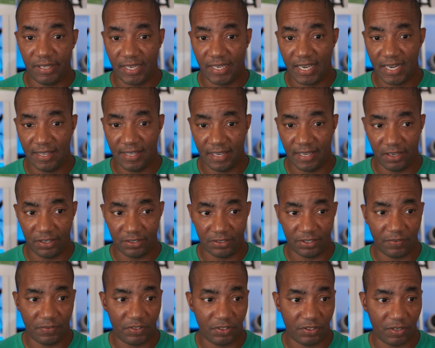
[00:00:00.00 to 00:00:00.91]
Like anything
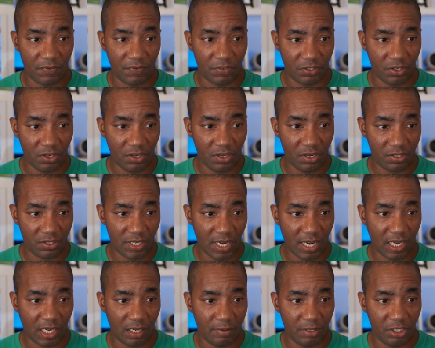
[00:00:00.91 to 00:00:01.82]
else, if it's good, it's
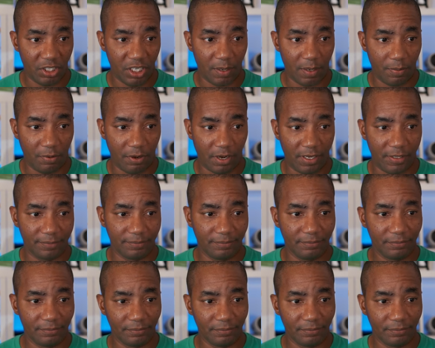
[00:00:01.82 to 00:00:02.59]
not gonna be cheap, right?